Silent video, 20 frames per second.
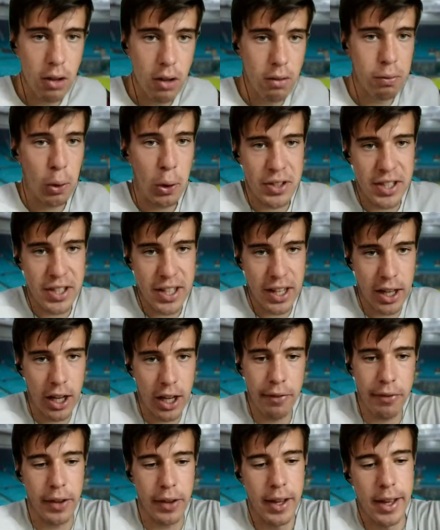
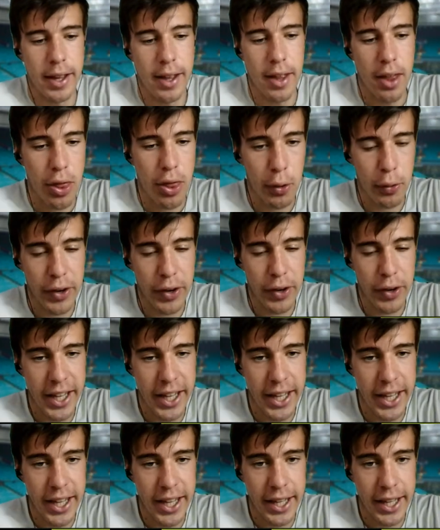40-love,
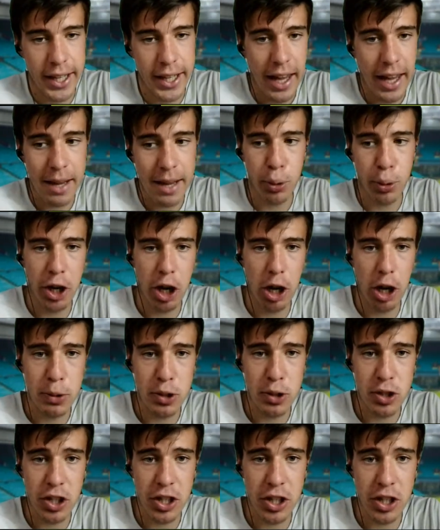3 game point
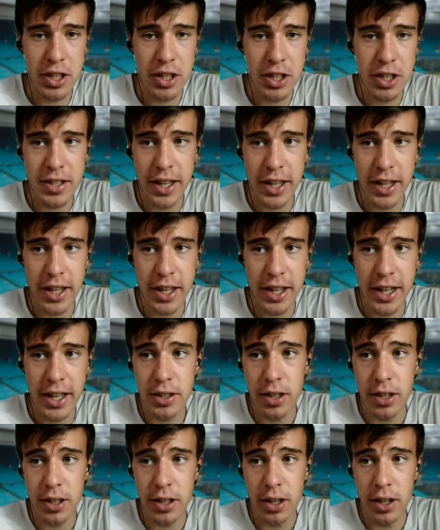opportunities
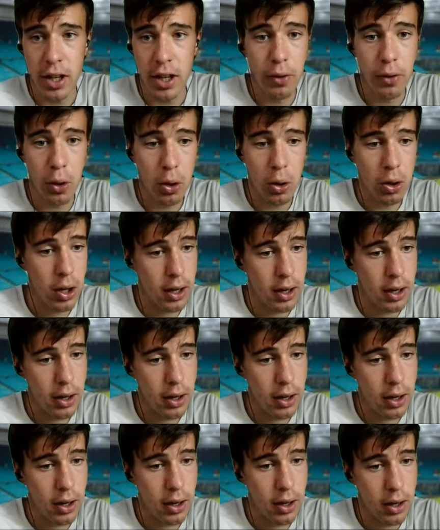for
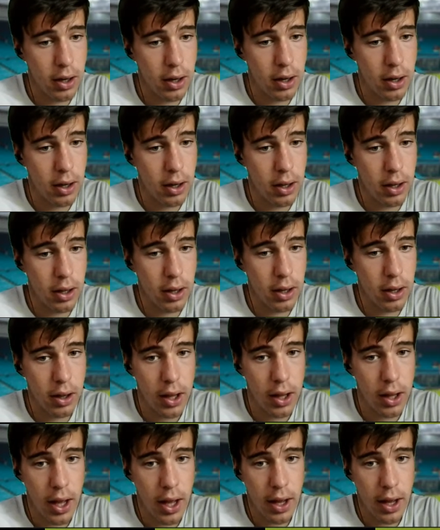
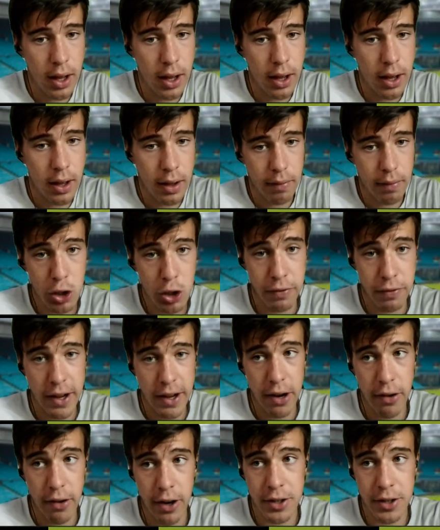Roger
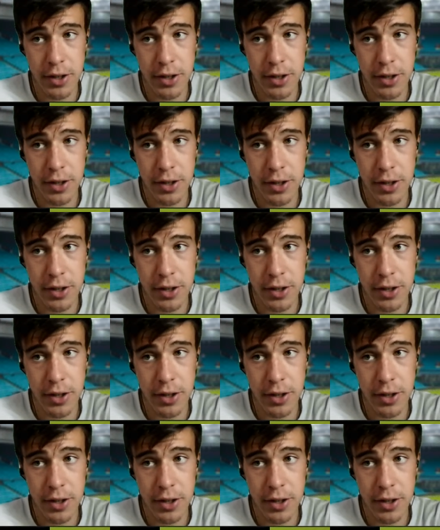Federer, sorry.